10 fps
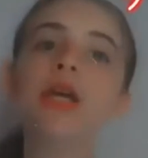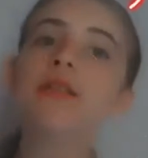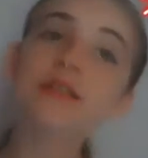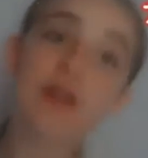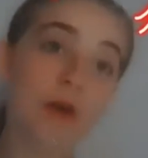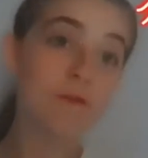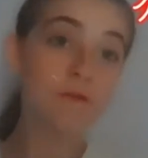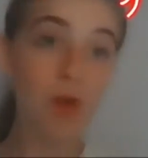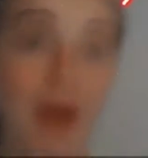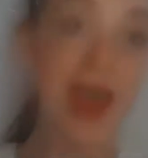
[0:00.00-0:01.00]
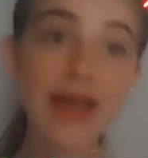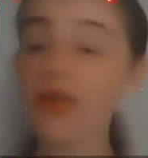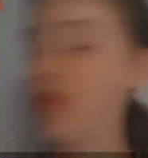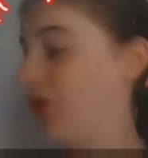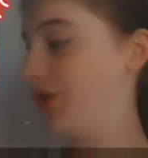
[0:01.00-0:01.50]
But for my
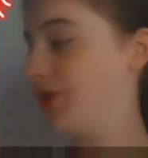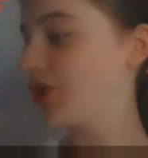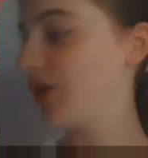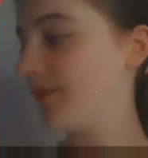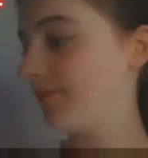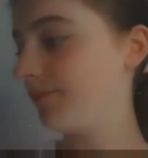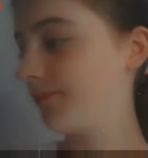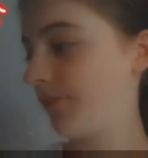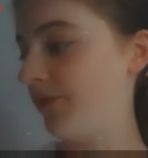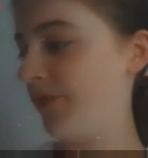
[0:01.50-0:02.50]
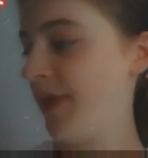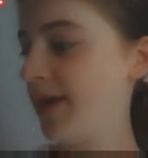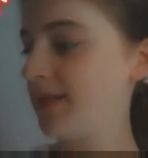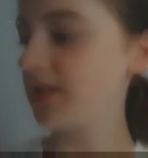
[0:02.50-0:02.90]
lunch, this is